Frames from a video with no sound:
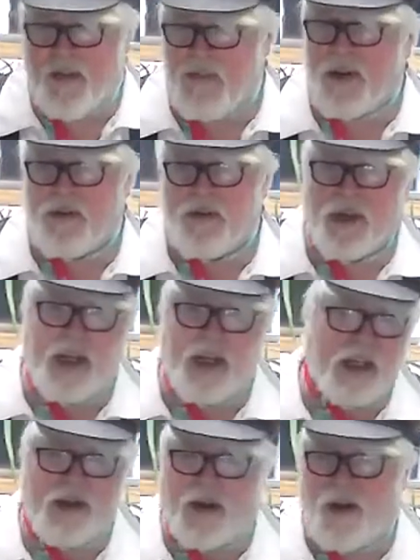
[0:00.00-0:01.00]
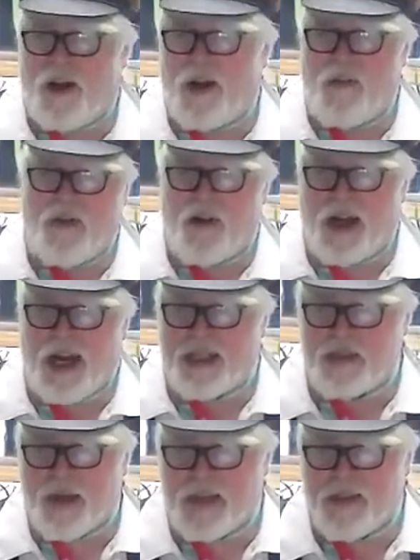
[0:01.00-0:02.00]
filtering into all of our
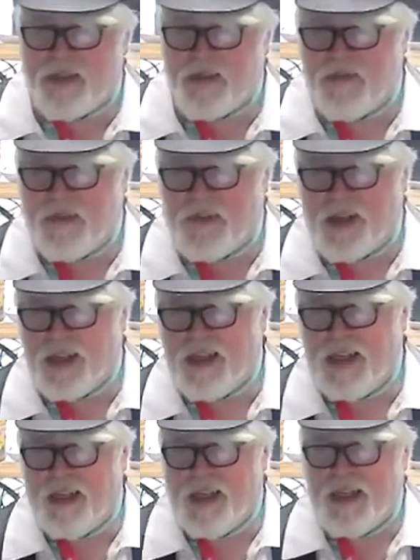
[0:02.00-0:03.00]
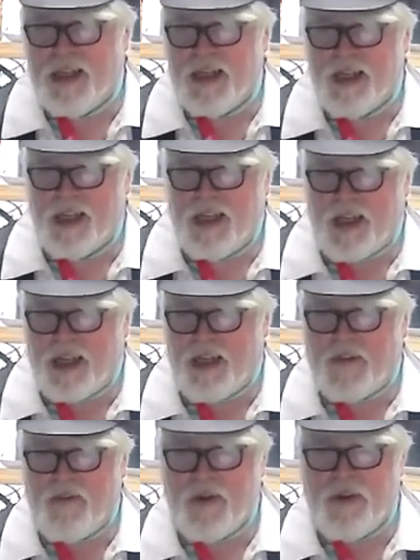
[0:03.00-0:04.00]
aspects of
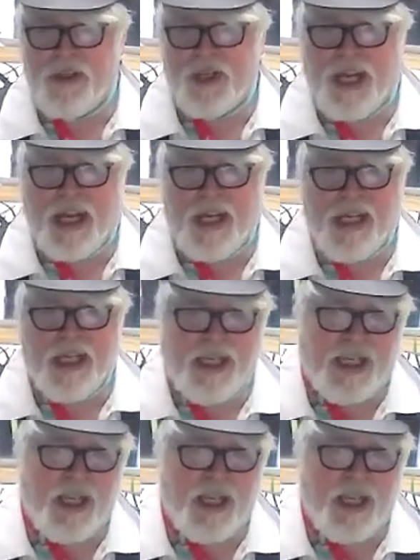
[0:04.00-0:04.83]
the food chain,